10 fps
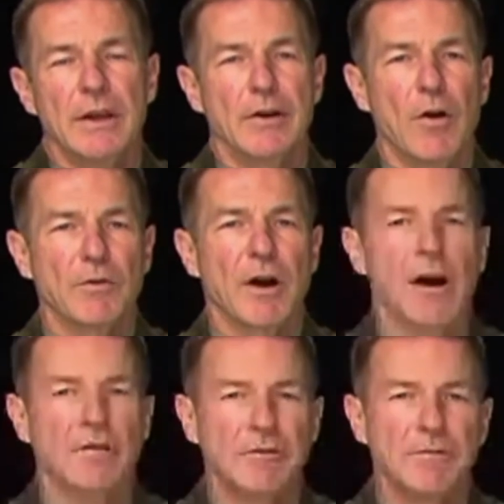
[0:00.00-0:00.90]
in over
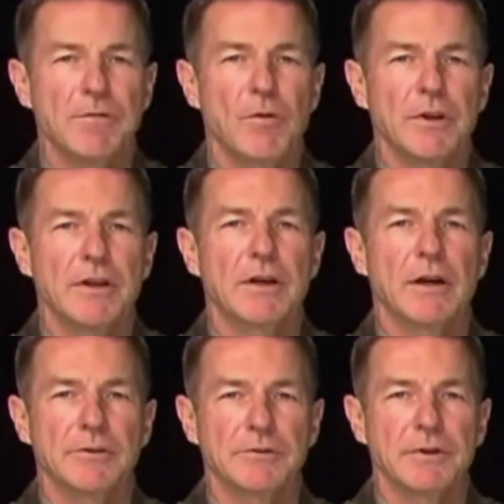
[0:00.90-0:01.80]
140
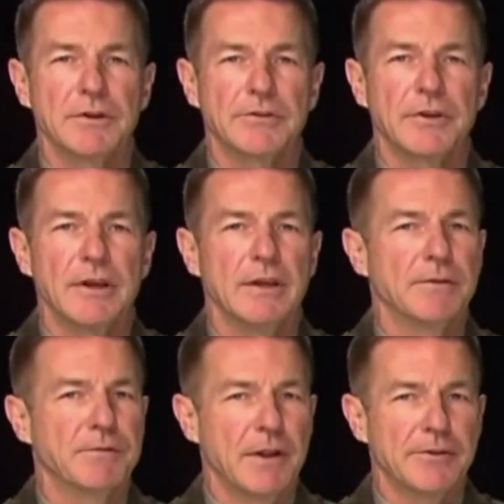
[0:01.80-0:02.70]
countries in
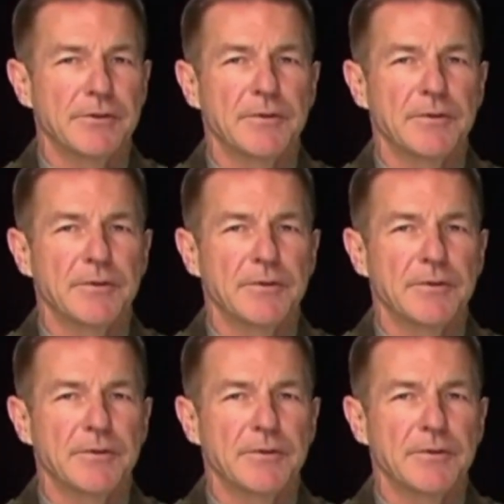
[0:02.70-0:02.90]
defense